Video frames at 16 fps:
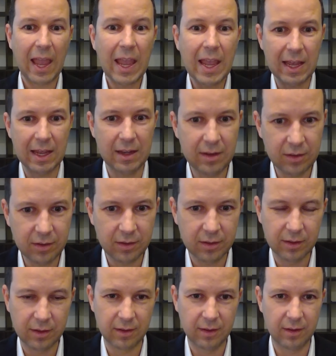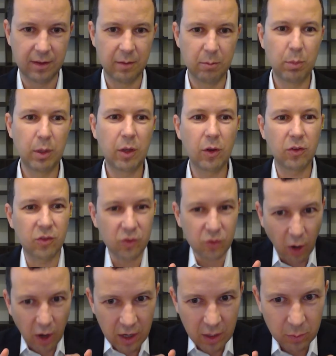and because
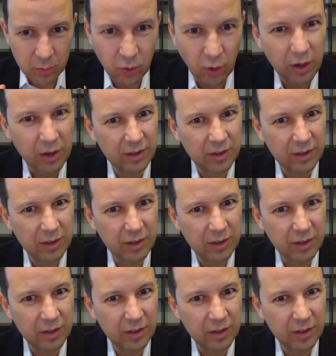startups